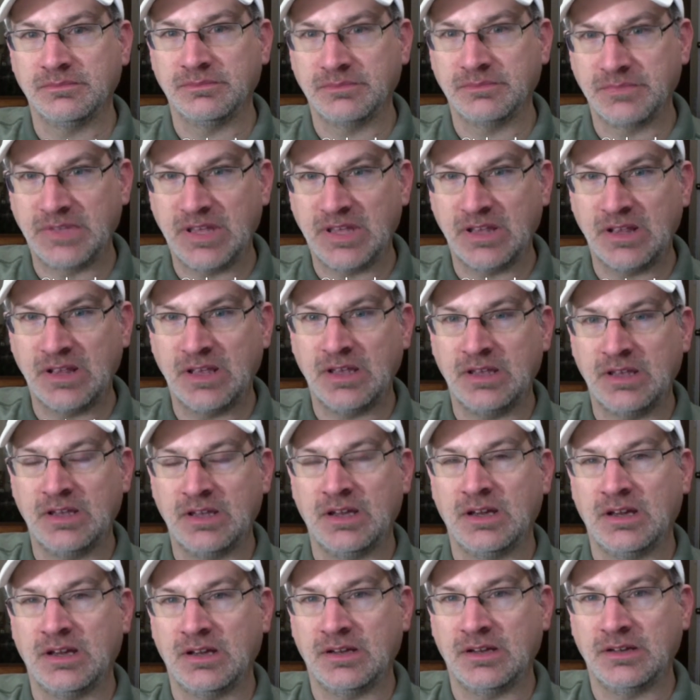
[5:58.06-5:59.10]
get a
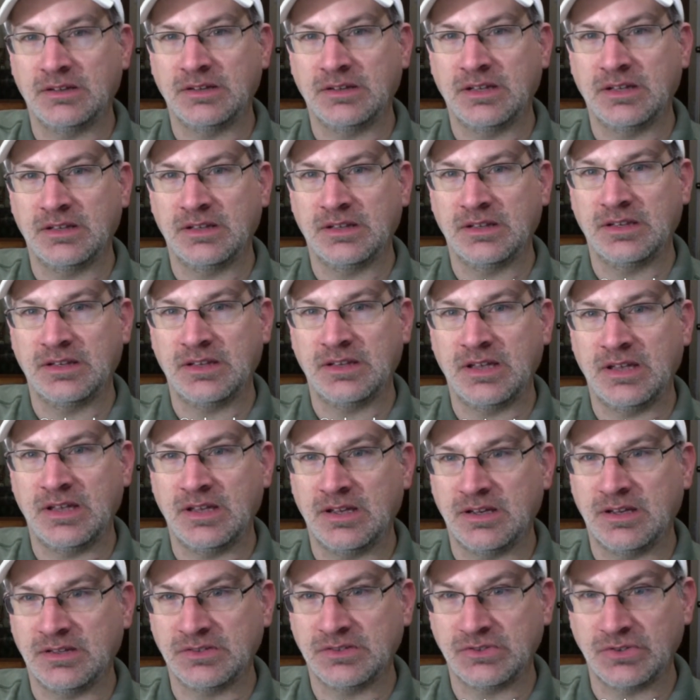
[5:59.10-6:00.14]
uh, get get a
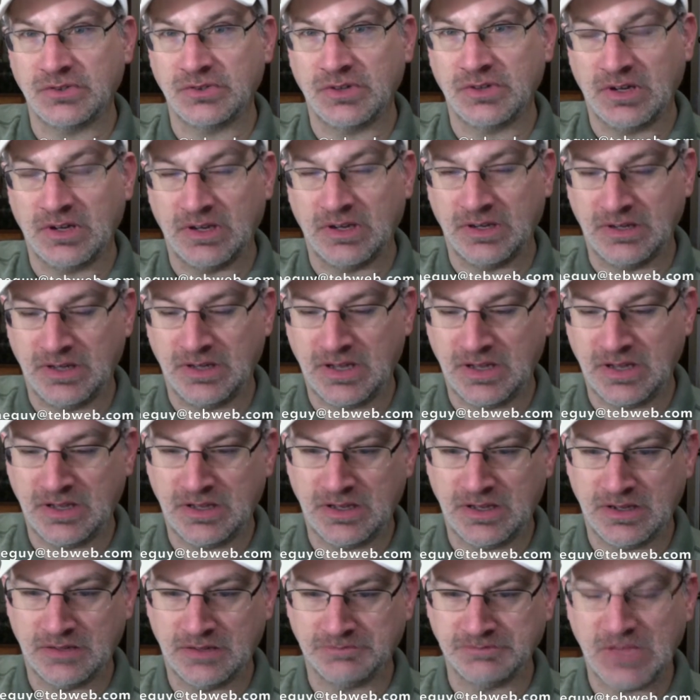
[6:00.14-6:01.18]
uh, a,
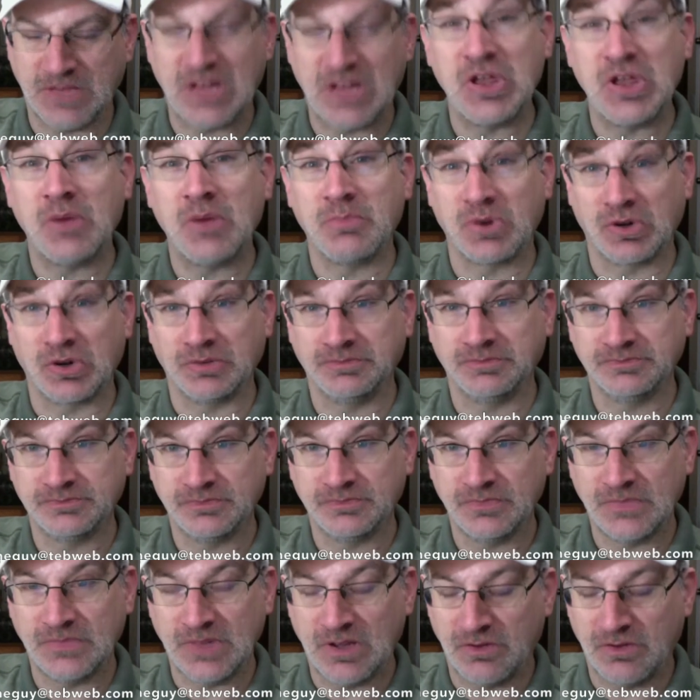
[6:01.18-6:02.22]
a, um, a, number
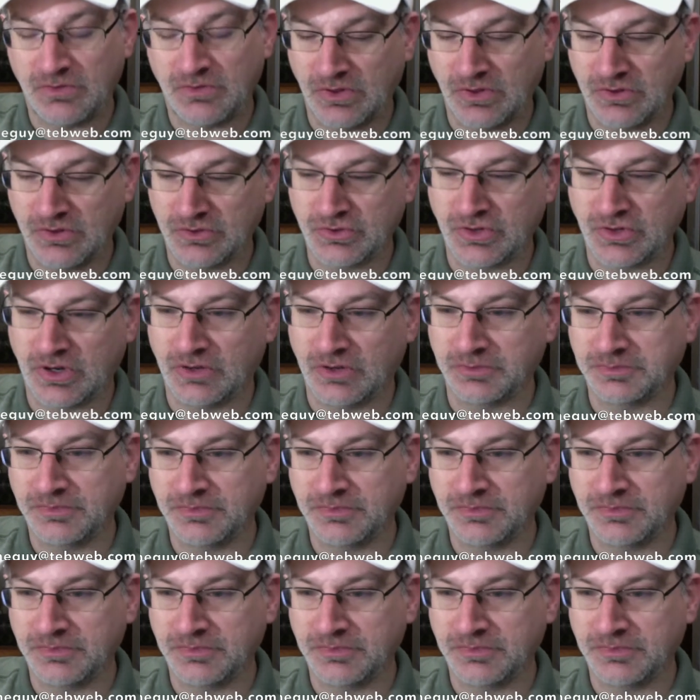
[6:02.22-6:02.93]
for their drone.